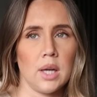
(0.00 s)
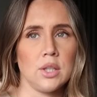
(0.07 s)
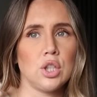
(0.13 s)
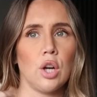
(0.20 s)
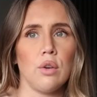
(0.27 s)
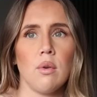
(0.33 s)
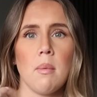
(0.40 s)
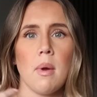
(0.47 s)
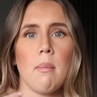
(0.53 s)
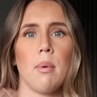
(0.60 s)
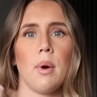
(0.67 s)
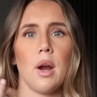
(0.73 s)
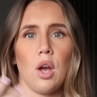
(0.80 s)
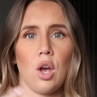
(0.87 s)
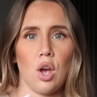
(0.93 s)
I don't
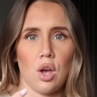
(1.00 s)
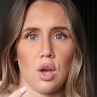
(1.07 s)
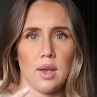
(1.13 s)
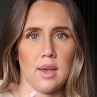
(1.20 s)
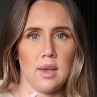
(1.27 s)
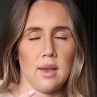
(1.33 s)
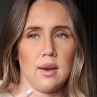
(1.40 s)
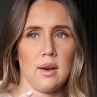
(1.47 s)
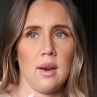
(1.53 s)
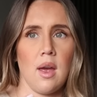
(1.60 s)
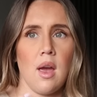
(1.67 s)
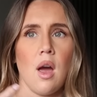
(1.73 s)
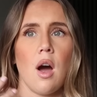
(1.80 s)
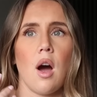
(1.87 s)
remember it hurting.